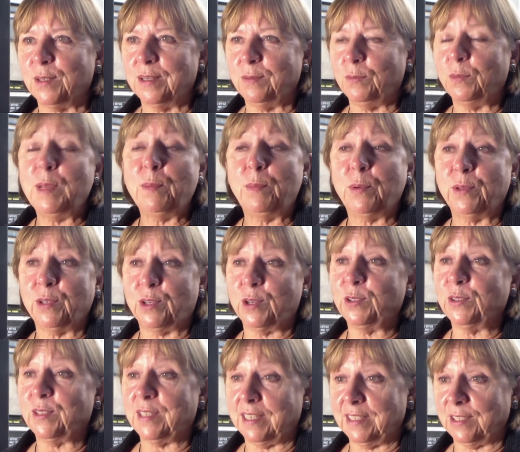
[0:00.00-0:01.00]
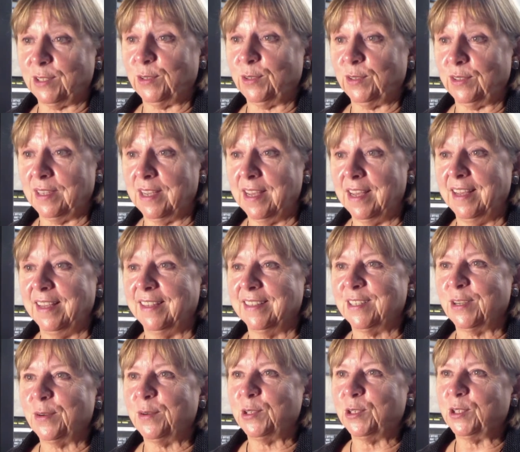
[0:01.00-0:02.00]
we put the content on.
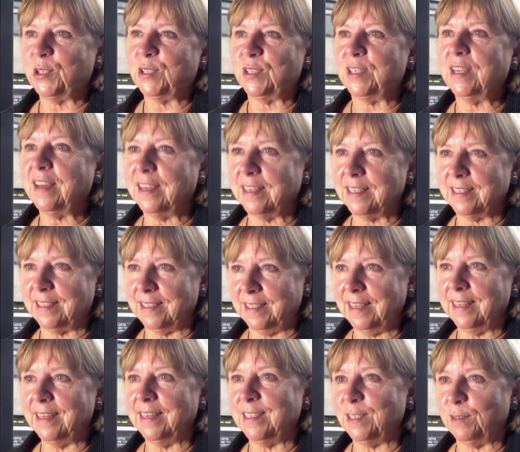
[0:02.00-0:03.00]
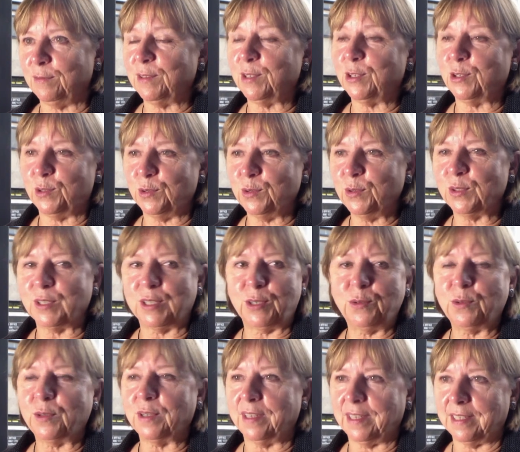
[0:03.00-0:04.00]
So it's society and individuals and
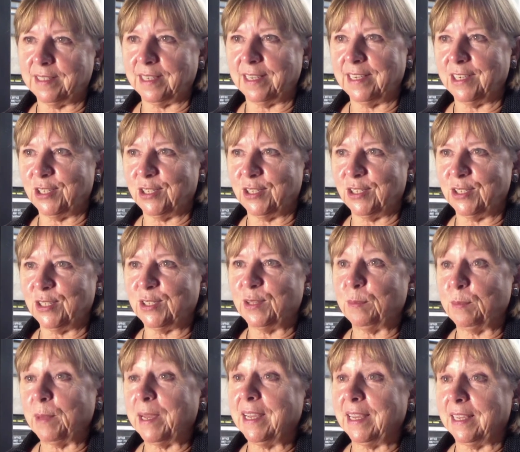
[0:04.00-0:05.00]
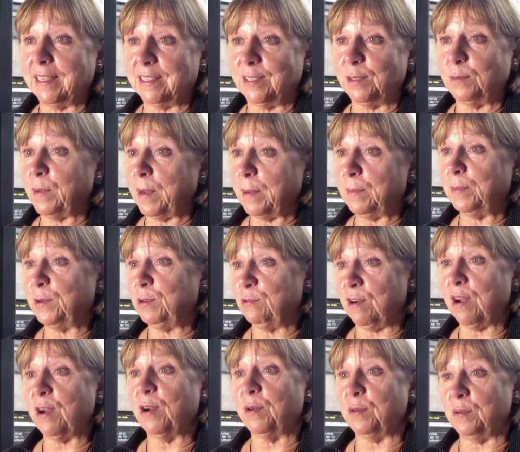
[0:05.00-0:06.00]
organisations that makes the web
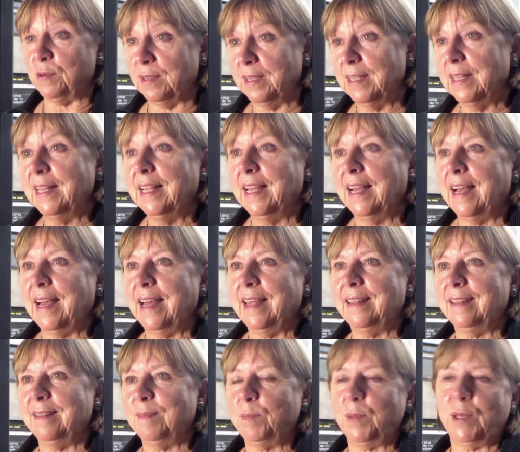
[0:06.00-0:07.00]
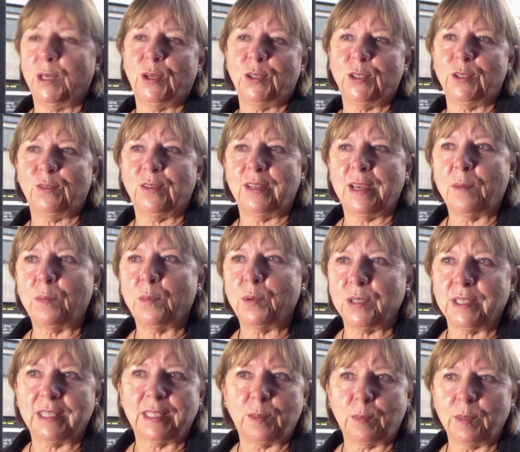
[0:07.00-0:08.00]
grow. And because of the
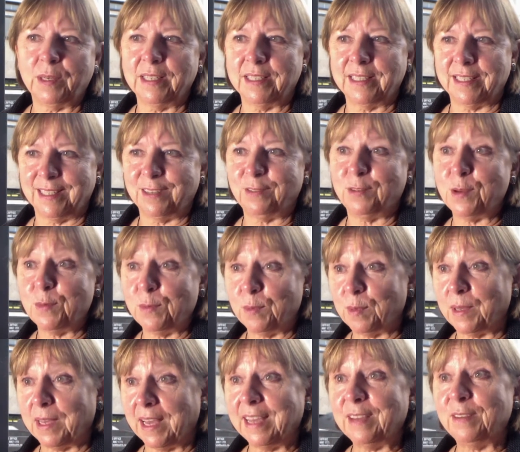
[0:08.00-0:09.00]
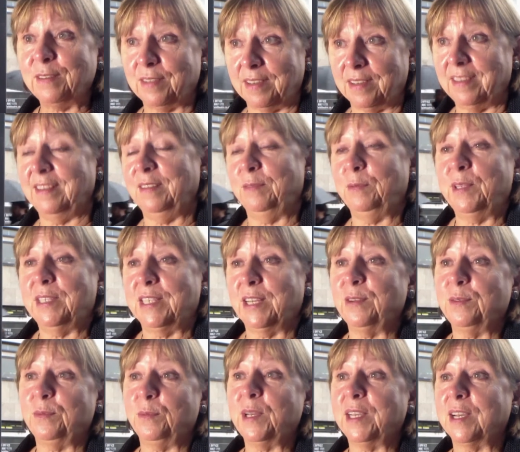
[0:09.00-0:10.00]
unpredictability of human behaviour, we
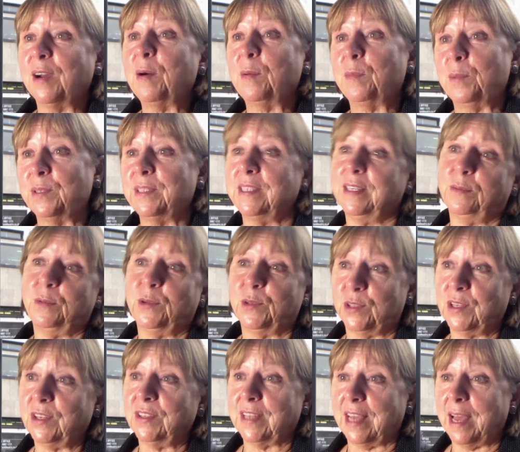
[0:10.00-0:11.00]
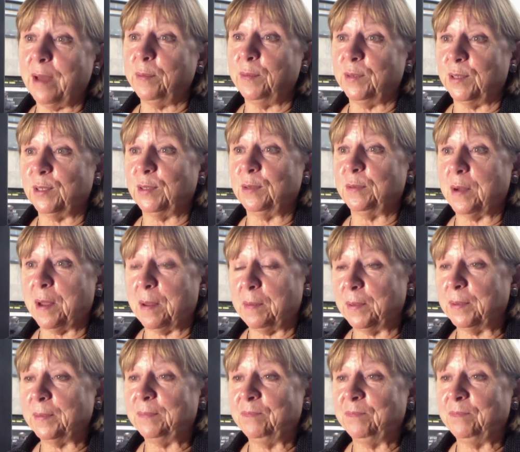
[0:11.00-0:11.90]
can't predict what's going to happen to the web.